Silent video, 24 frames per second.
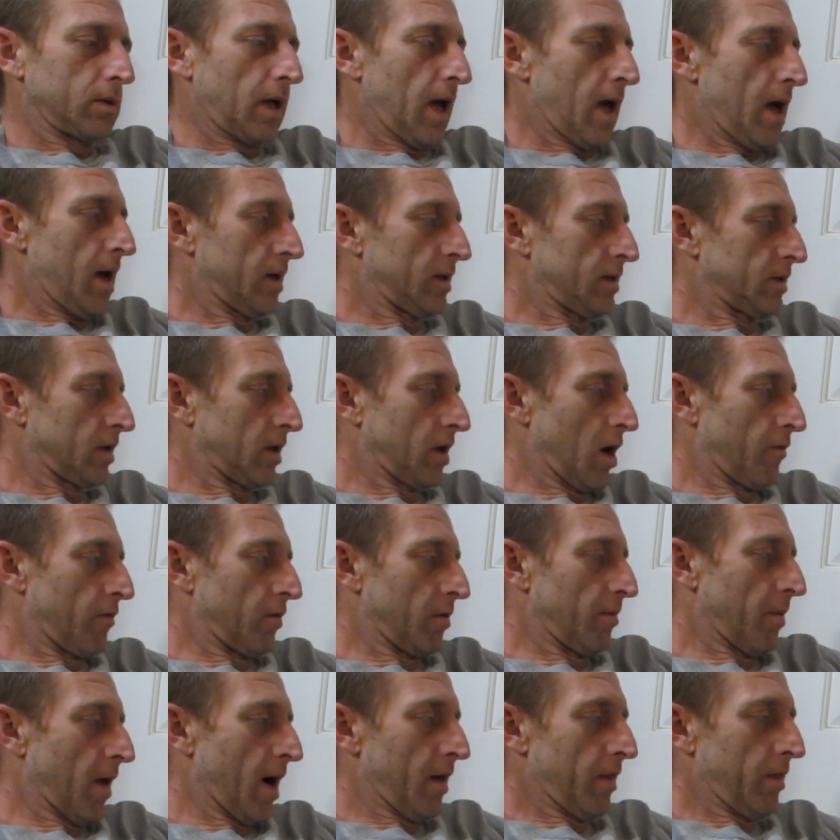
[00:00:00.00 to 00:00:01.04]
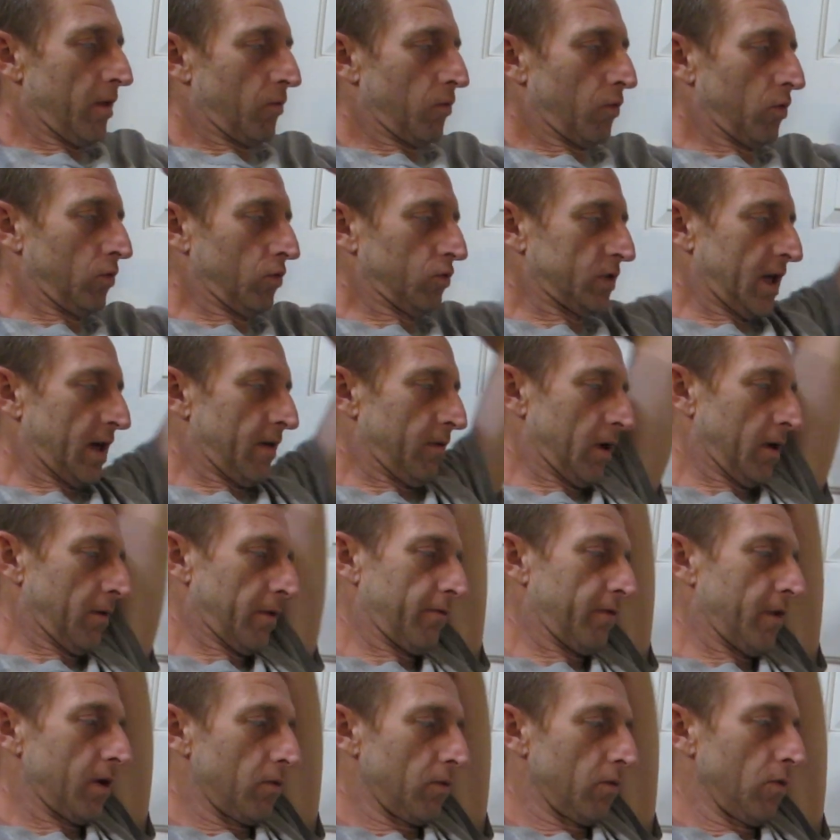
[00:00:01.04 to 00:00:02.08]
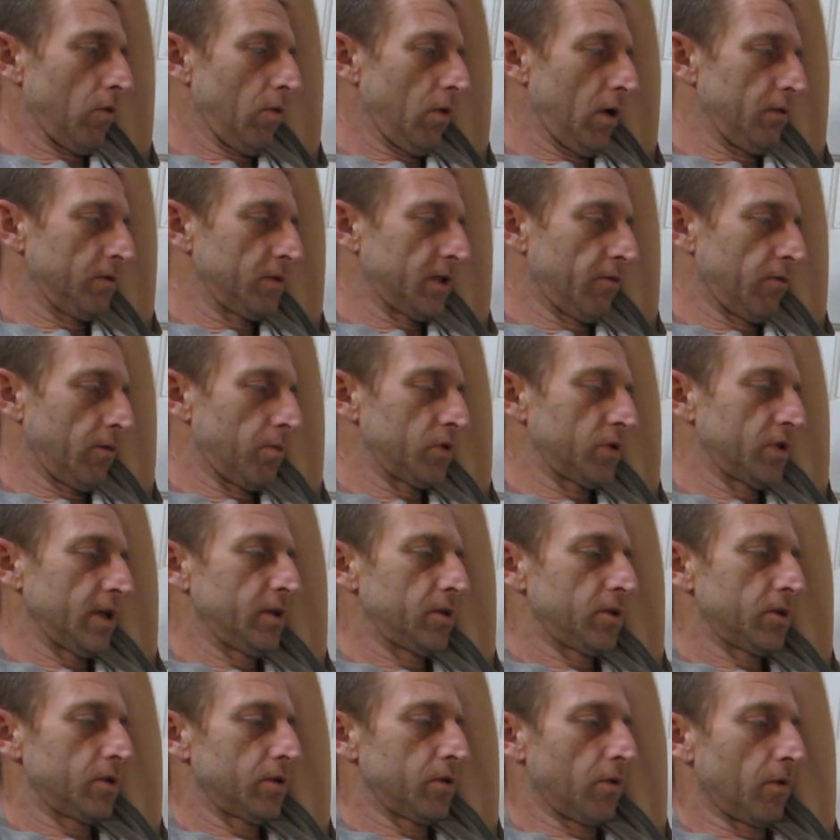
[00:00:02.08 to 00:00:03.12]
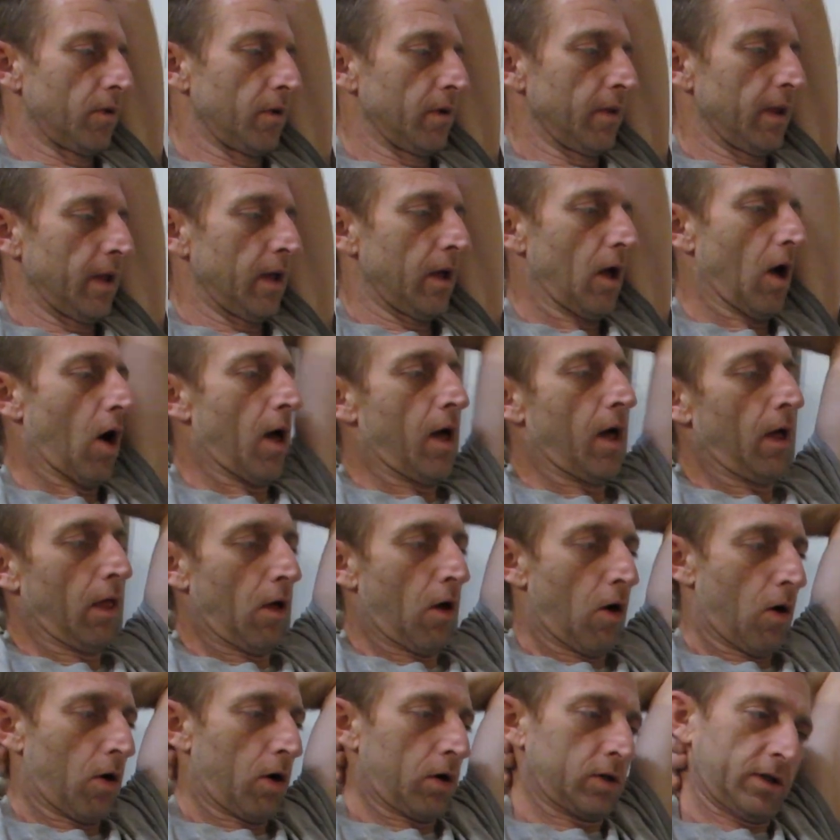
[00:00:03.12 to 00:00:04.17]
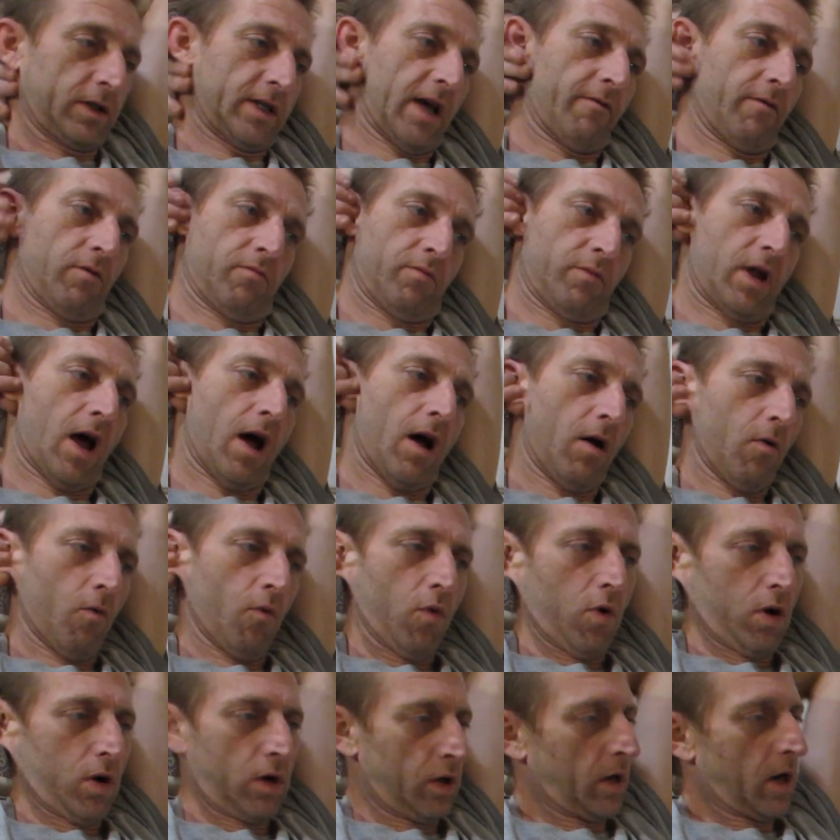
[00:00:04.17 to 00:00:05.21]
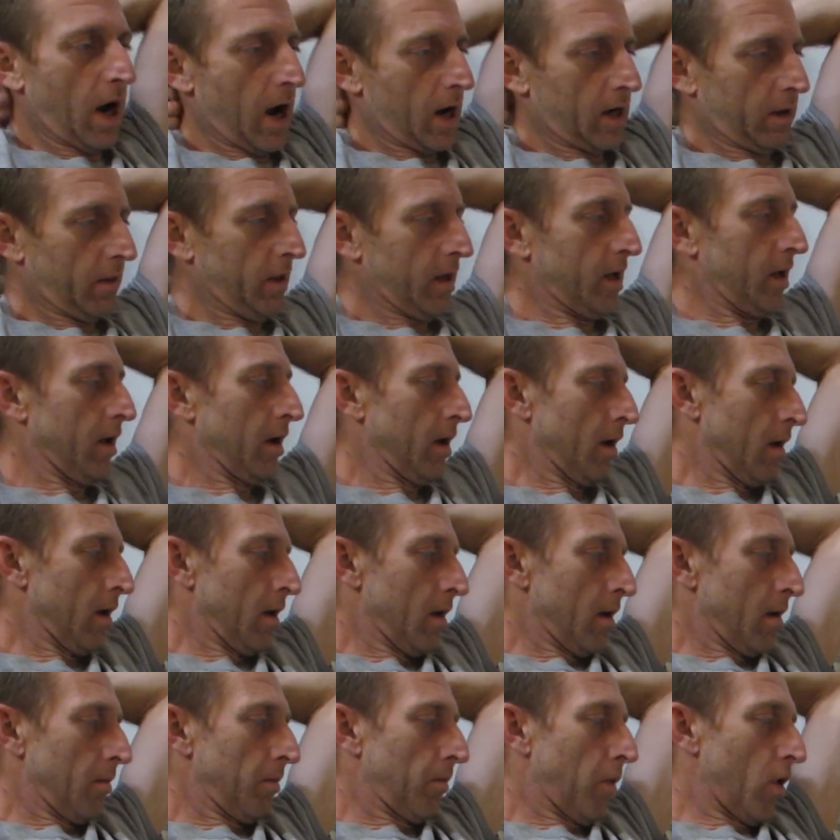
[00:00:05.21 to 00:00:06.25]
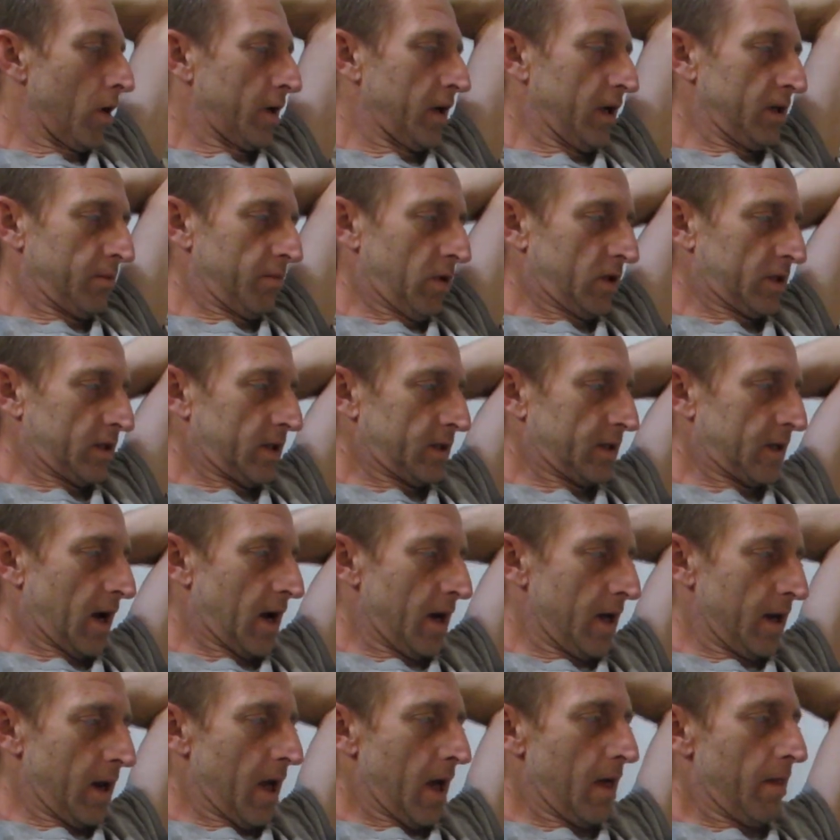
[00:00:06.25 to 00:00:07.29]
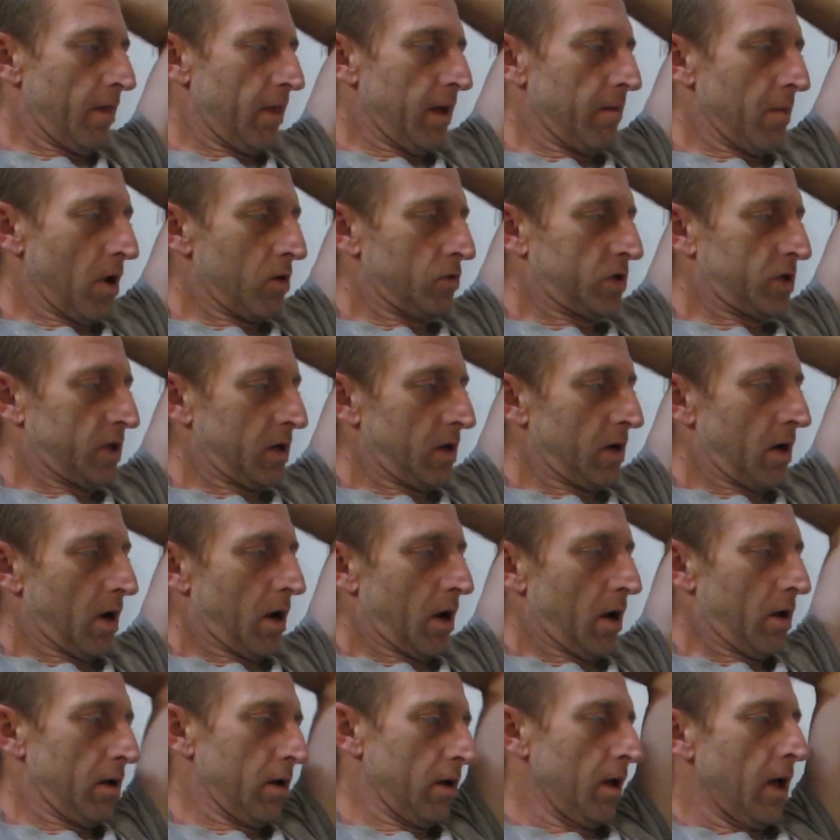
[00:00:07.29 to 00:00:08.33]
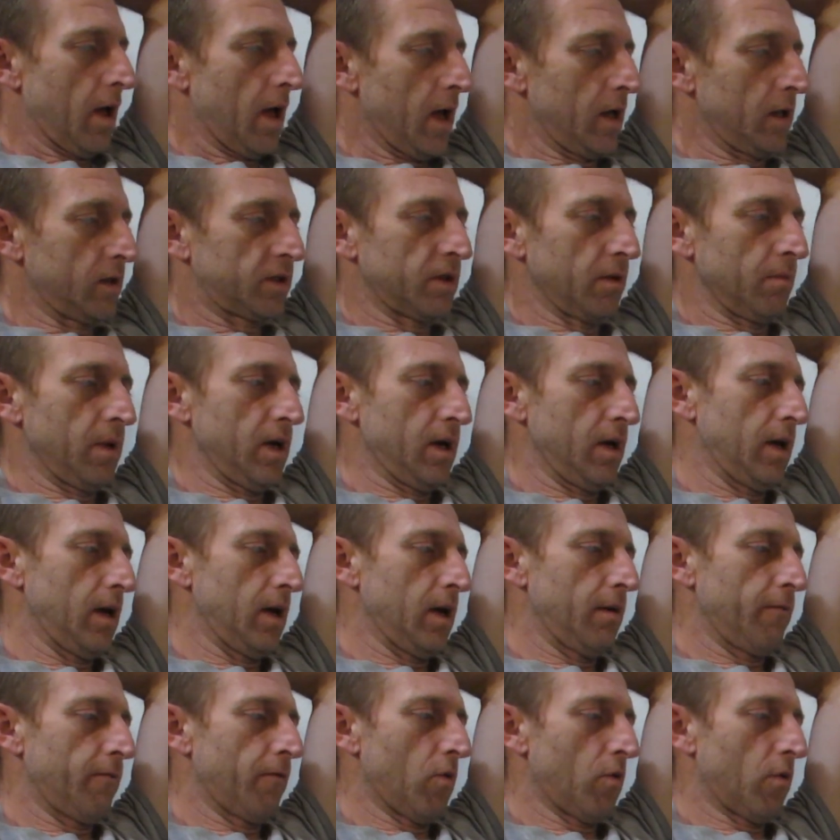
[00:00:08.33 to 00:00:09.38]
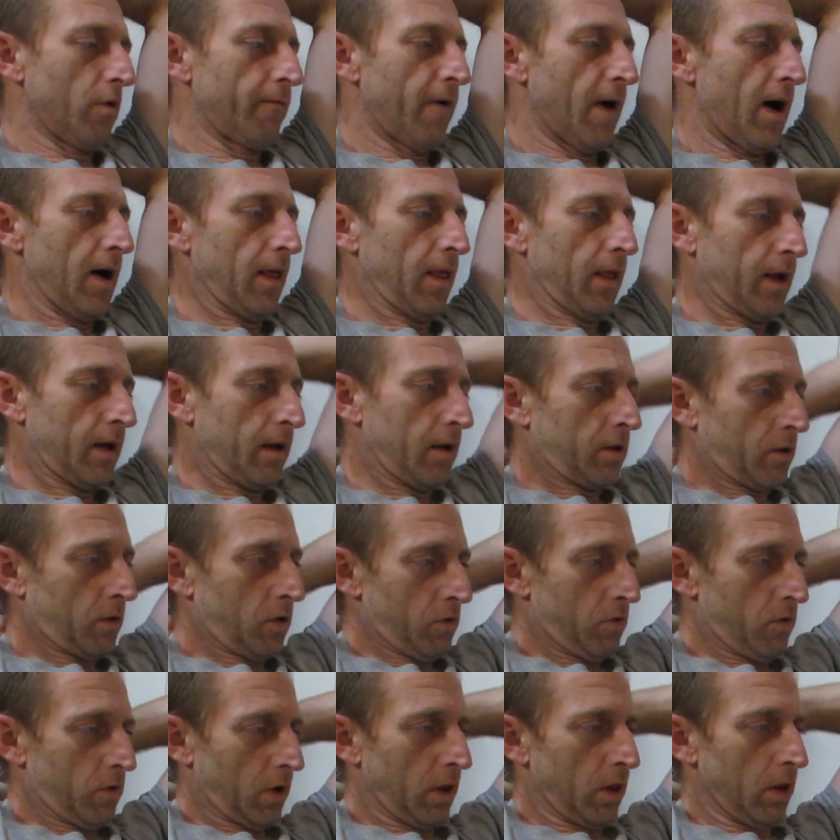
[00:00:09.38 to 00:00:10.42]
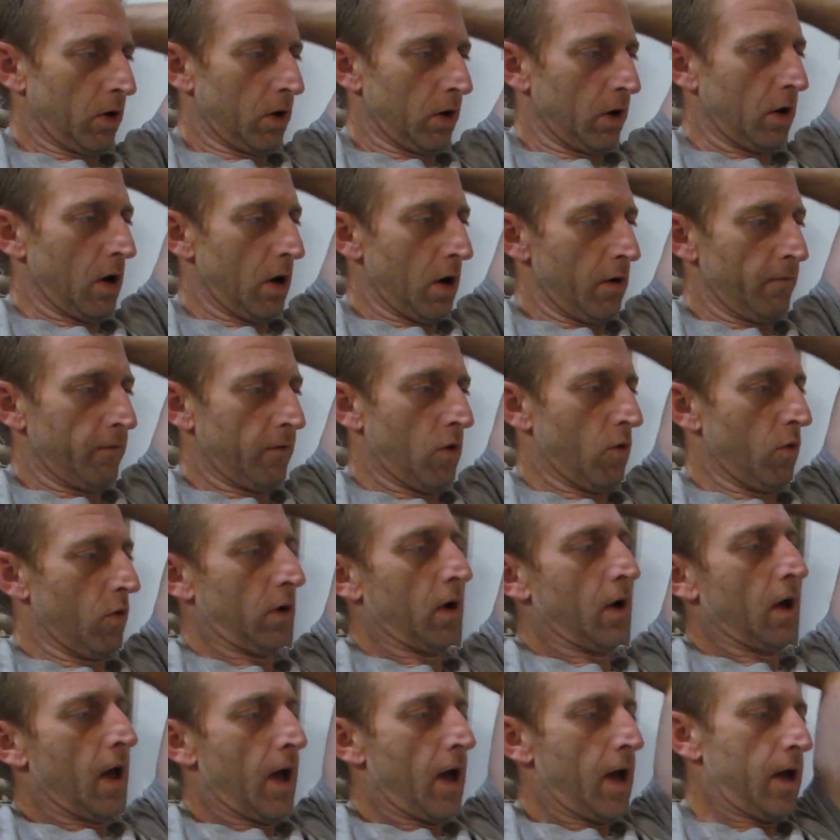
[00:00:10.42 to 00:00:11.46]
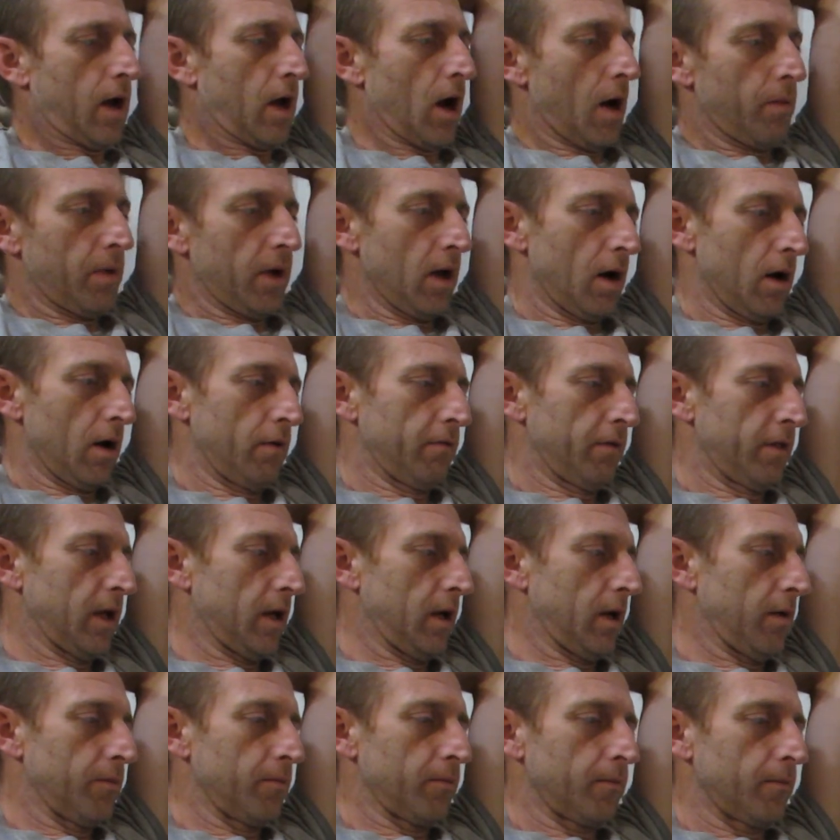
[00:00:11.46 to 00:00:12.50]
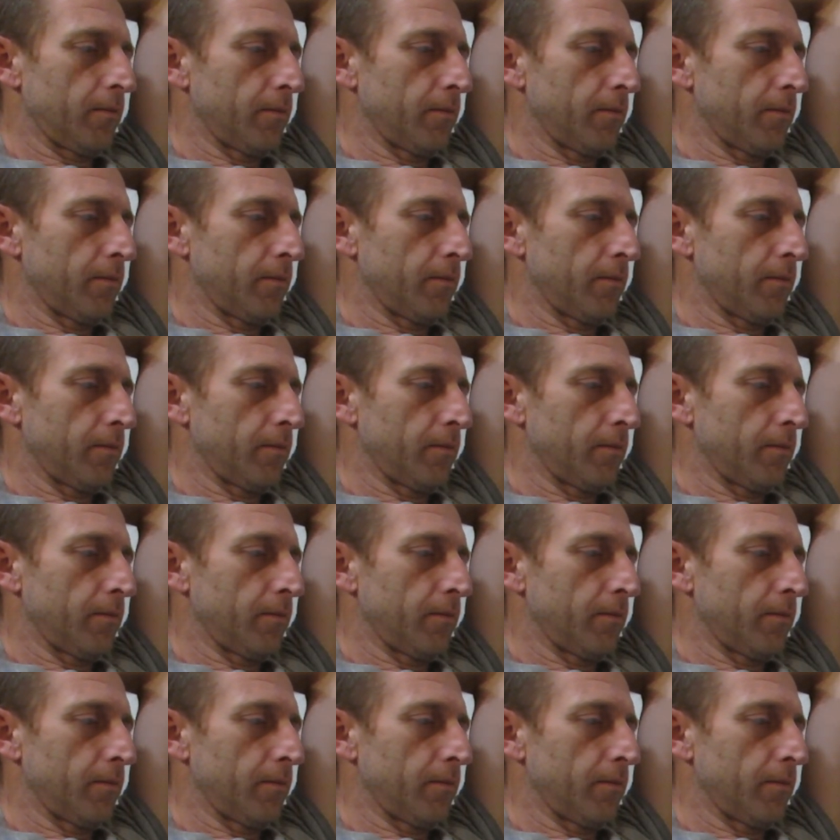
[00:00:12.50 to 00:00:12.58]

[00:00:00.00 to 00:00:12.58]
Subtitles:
As governed by the Rule 7 of the Federal Rule of Civil Procedure during the LR 7.1.v, parties must assign the motion and submit it for filing to the clerk of court. A copy of the